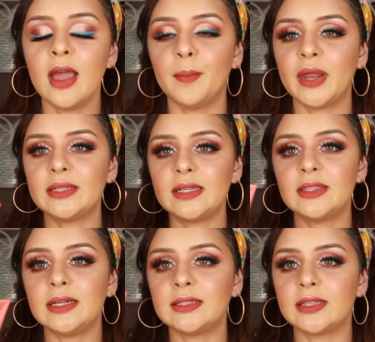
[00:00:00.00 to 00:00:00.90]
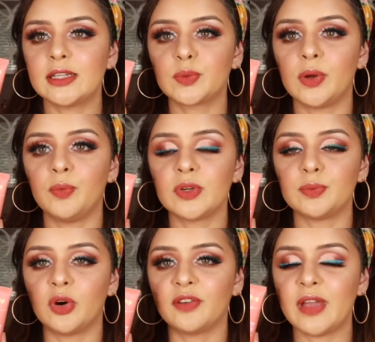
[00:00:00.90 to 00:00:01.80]
But I did think that this one was
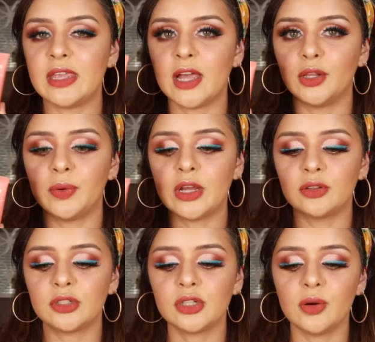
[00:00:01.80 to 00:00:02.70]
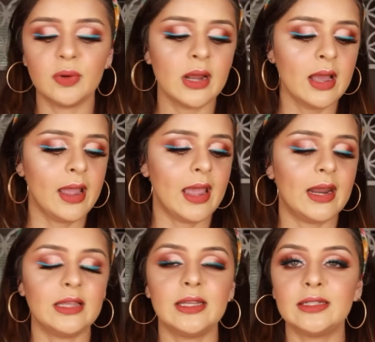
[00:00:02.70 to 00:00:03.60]
more of a yellowy undertone, and
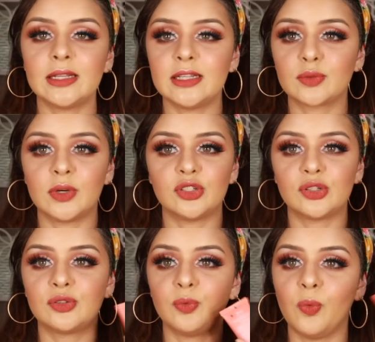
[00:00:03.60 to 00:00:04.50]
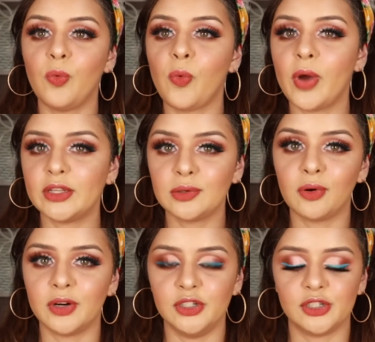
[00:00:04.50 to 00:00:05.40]
I think that this one is just way too
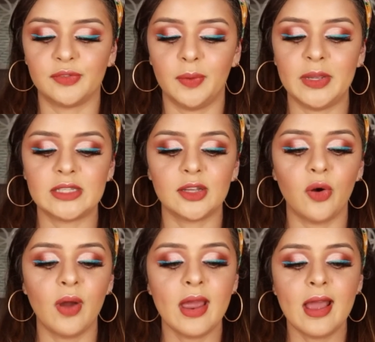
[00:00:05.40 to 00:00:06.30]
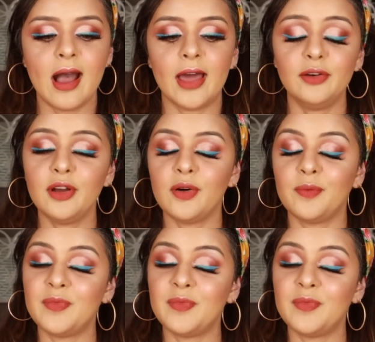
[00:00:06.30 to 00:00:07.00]
orange for me. So I don't know.